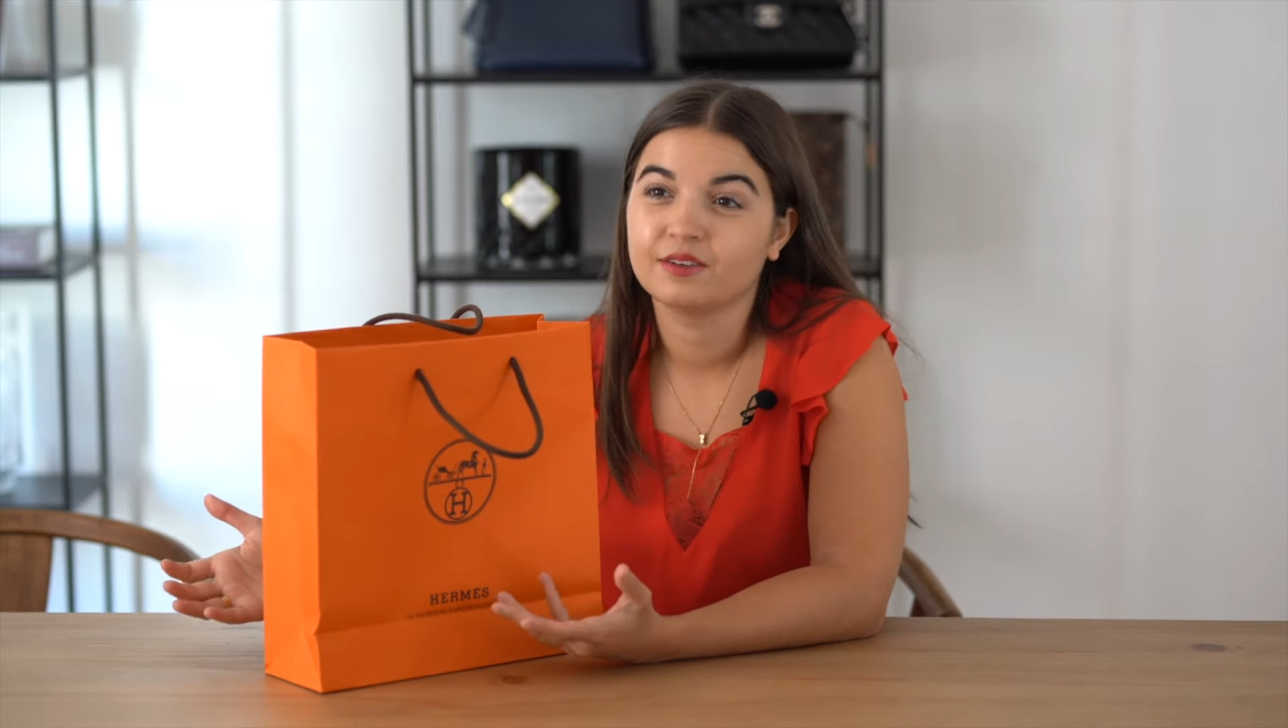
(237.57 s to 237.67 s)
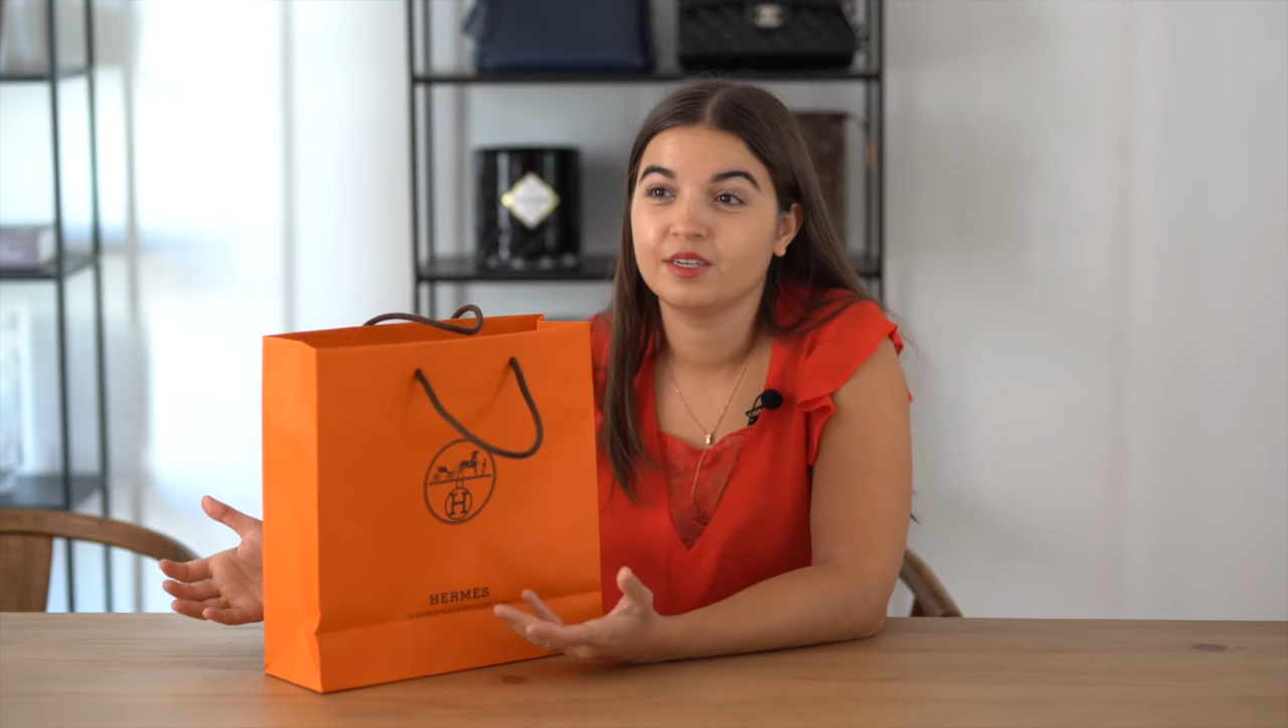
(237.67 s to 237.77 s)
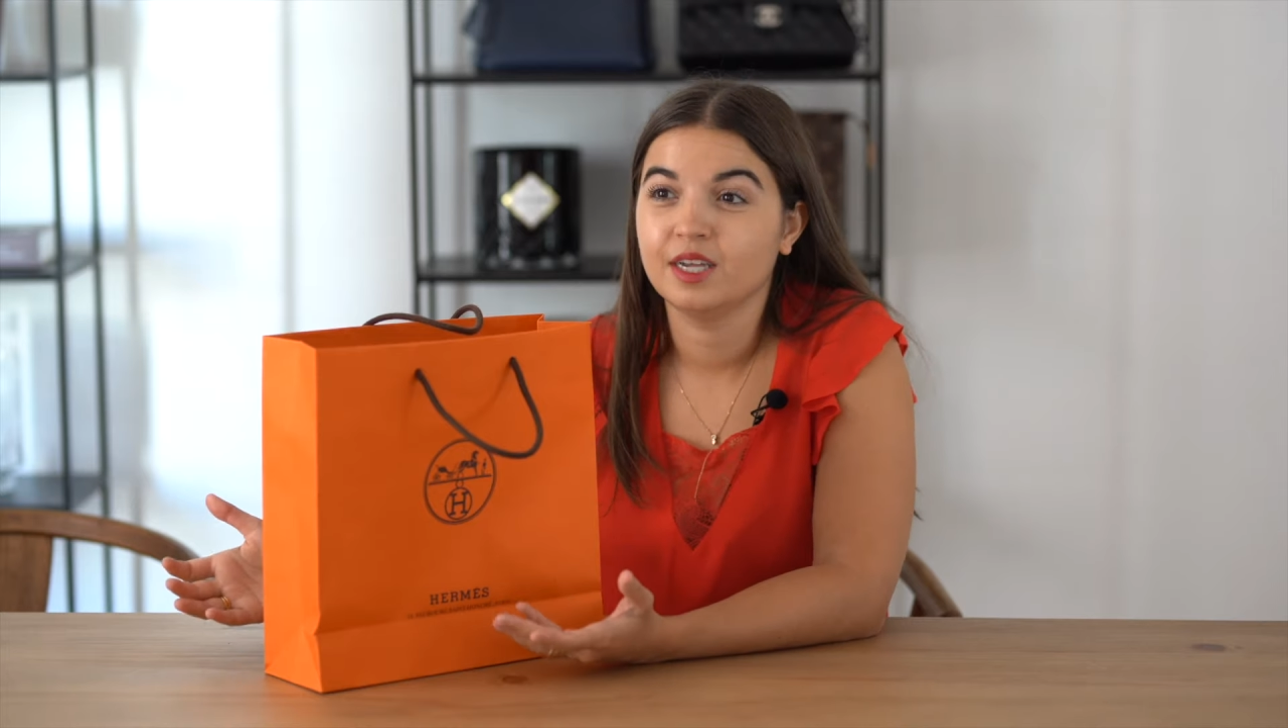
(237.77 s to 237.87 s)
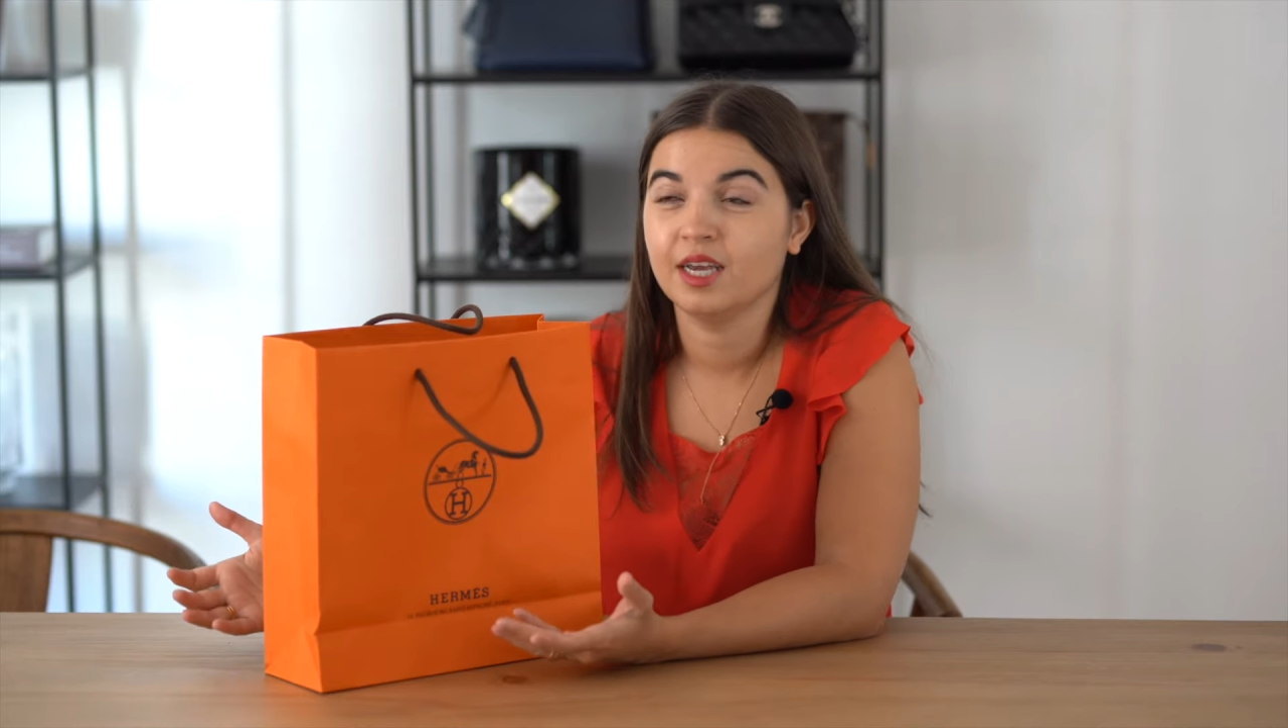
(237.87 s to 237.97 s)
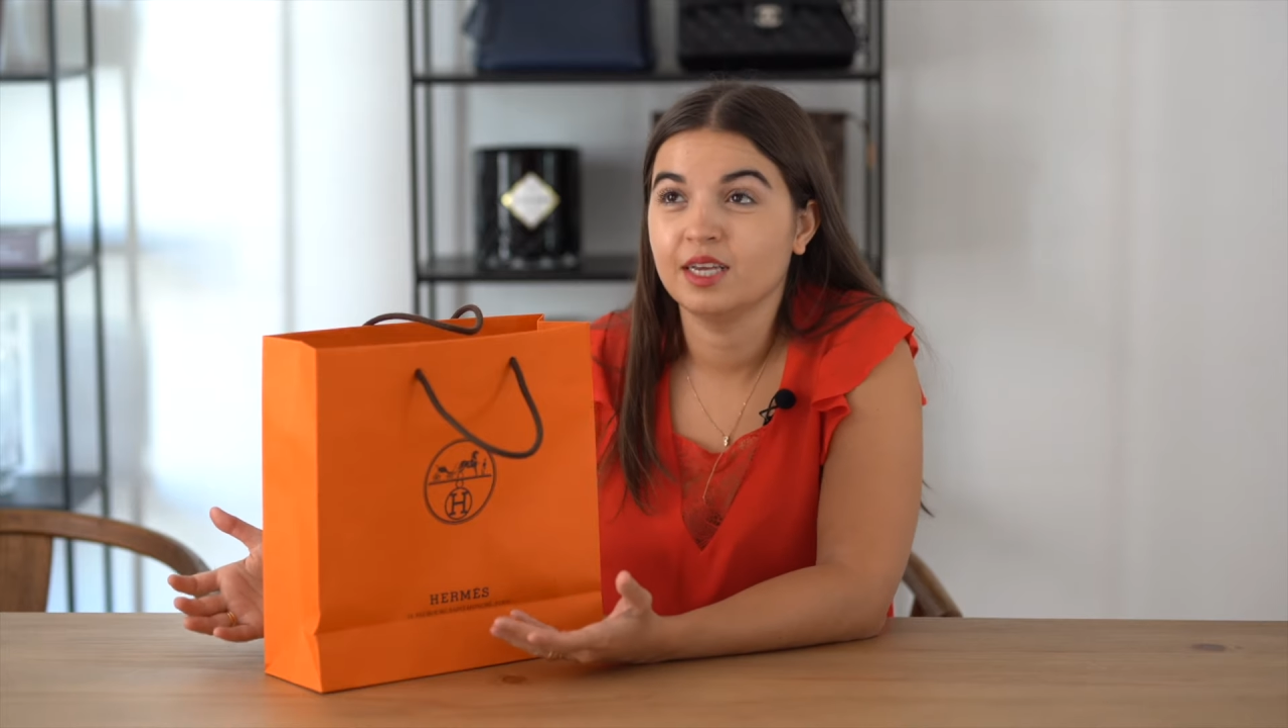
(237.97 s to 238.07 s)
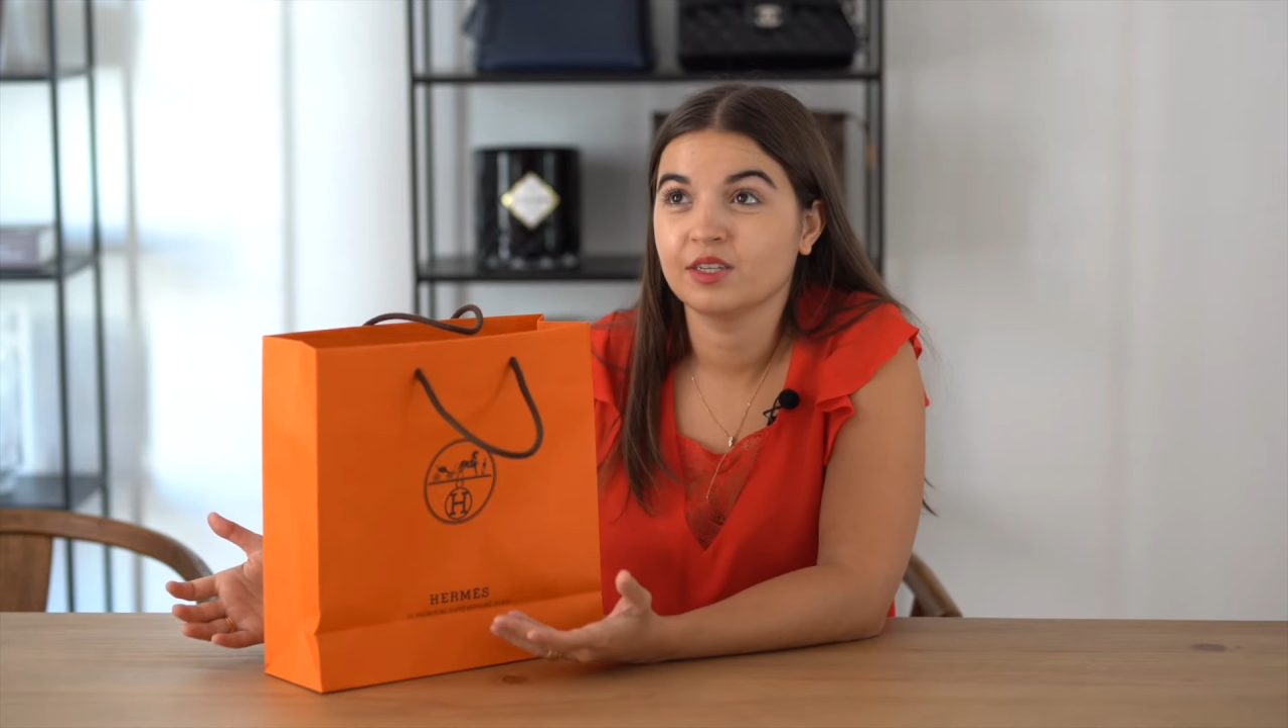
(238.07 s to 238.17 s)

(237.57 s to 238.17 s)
today,